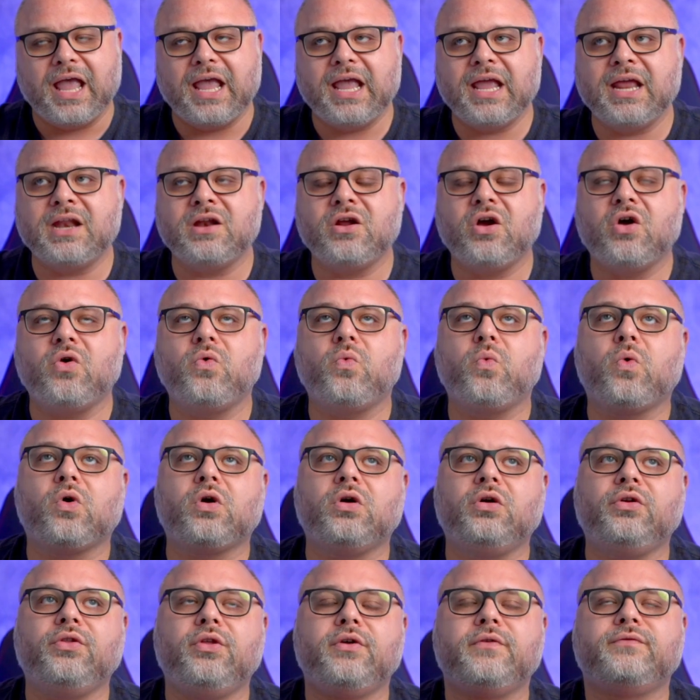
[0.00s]
In a
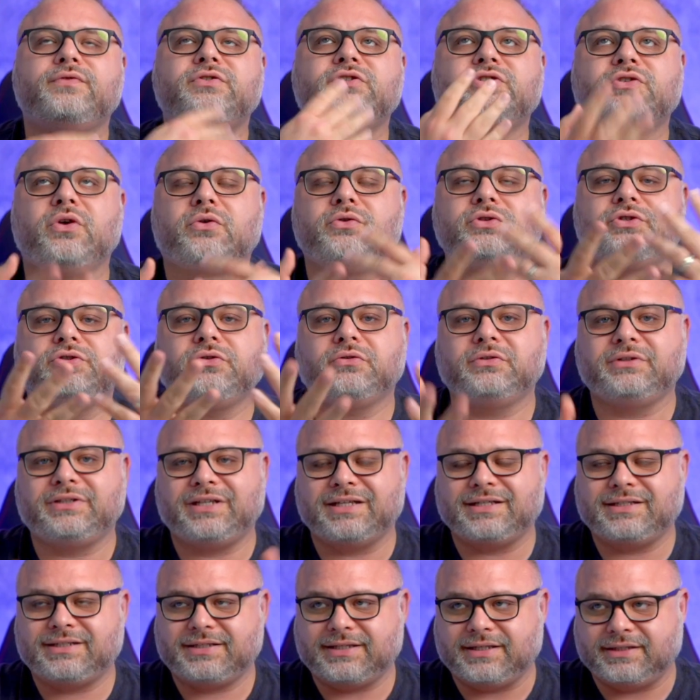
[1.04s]
world of social
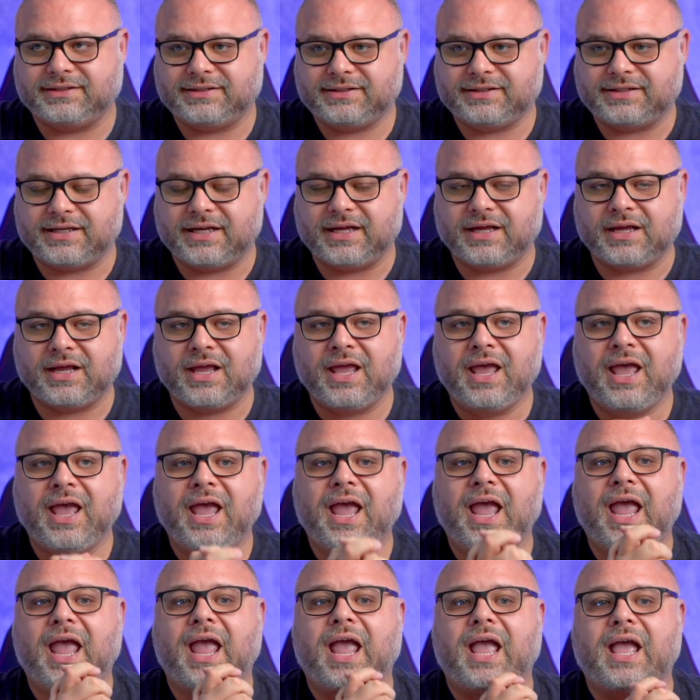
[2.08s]
distancing
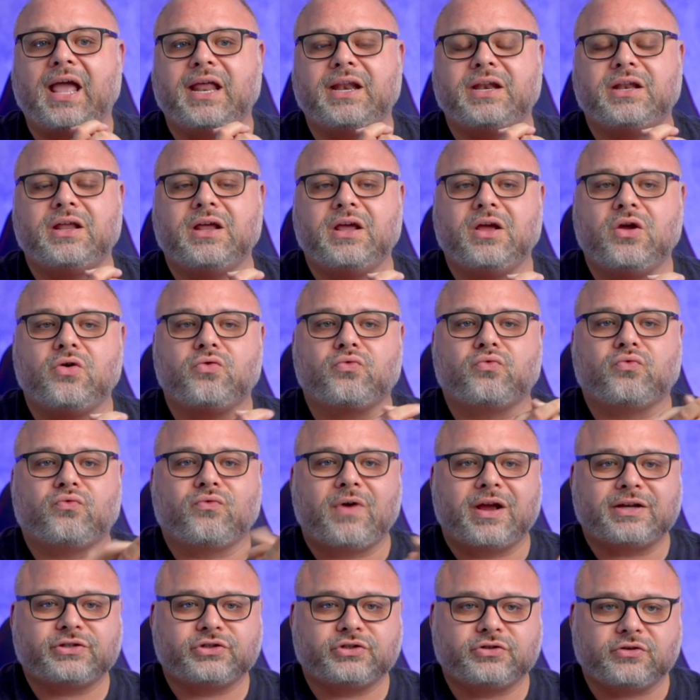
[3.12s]
and
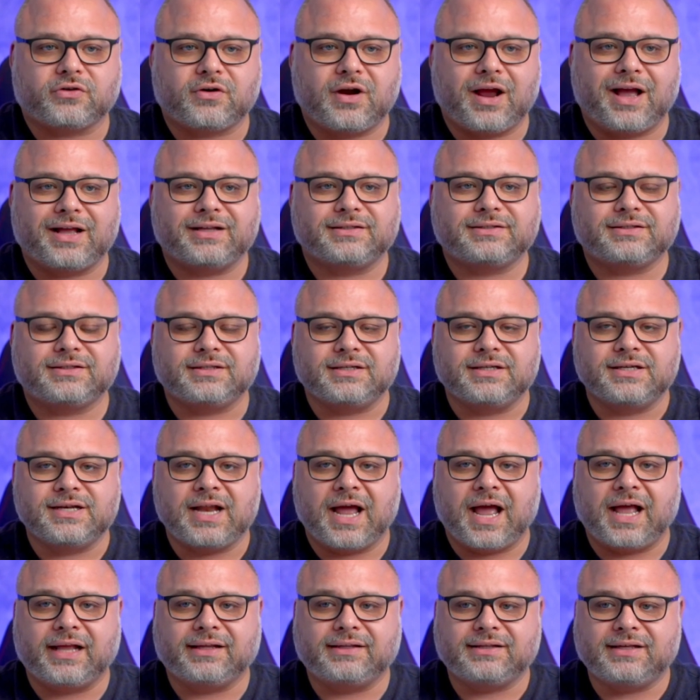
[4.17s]
restaurants
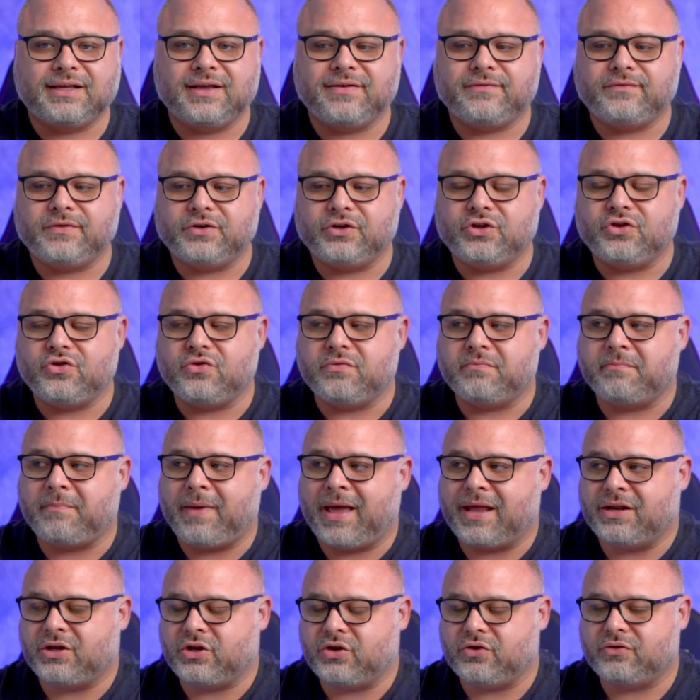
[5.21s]
not giving you
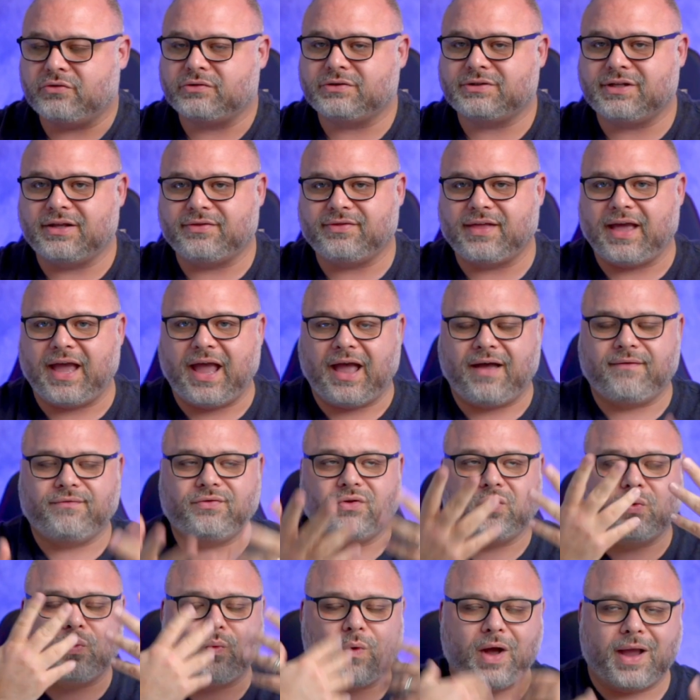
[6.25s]
menus that they have
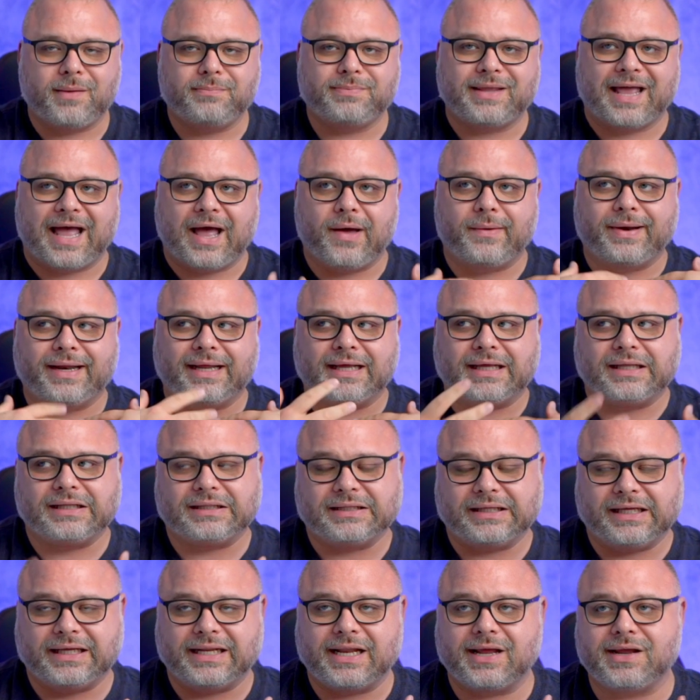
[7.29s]
to wipe down and
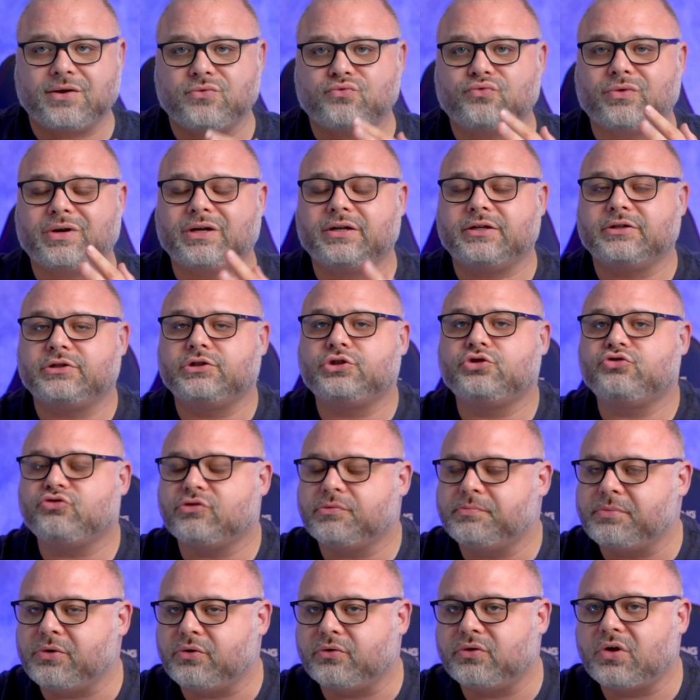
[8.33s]
clean and
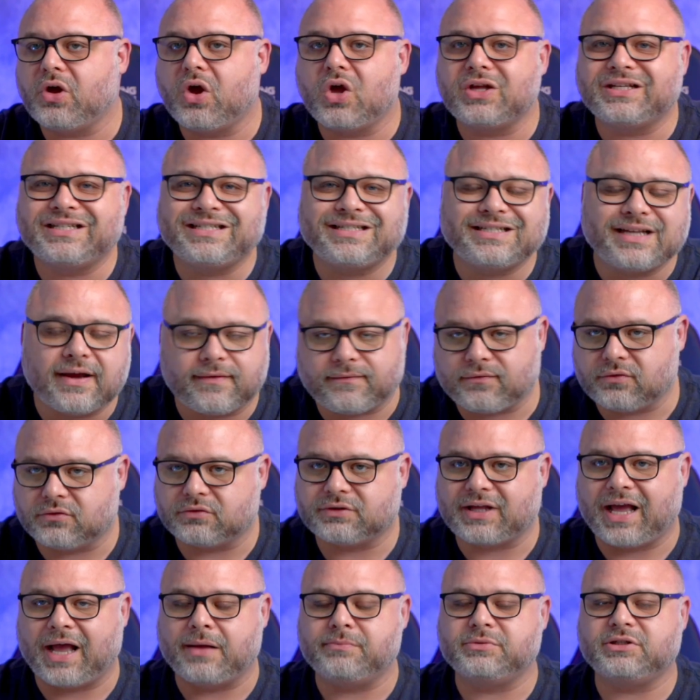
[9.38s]
redistribute several
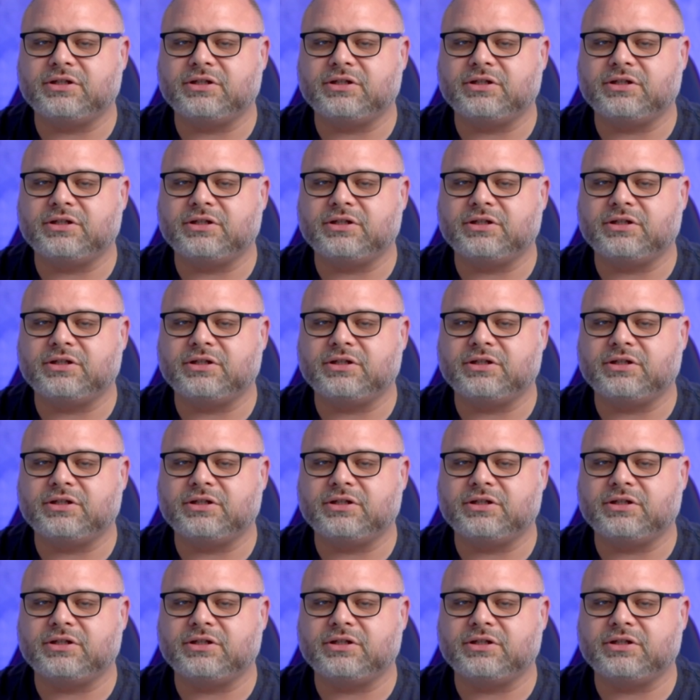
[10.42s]
times a